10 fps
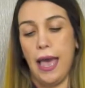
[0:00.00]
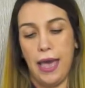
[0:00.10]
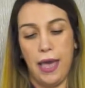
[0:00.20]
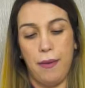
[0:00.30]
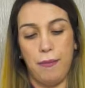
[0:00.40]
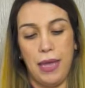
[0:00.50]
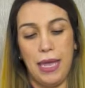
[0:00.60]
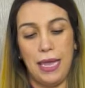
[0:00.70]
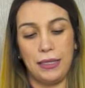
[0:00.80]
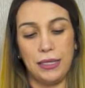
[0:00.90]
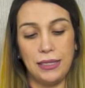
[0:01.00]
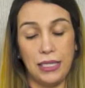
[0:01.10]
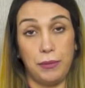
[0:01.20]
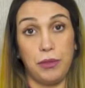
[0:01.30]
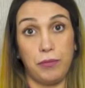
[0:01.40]
It does
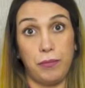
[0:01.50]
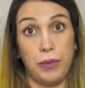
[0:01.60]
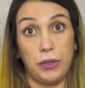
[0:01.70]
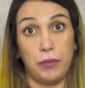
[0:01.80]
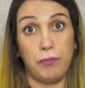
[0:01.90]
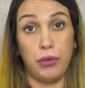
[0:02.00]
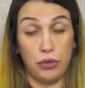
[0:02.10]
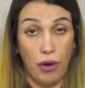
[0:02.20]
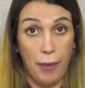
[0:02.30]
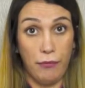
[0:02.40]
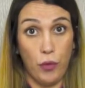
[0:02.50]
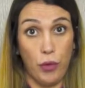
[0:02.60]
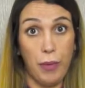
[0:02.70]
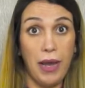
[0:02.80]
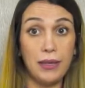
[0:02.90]
need to be prescribed for
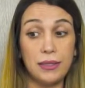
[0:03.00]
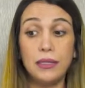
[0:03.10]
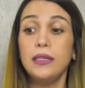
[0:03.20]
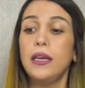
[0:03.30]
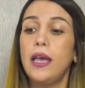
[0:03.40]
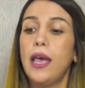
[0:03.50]
the person.